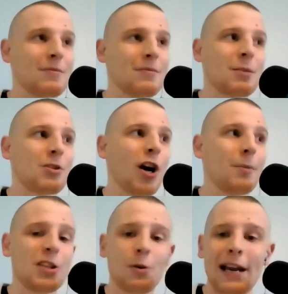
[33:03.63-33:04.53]

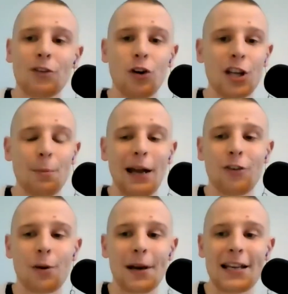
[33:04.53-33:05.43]
subscribe to whatever audio
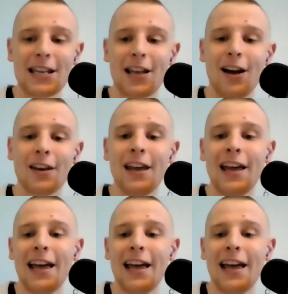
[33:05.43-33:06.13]
platform you're listening on,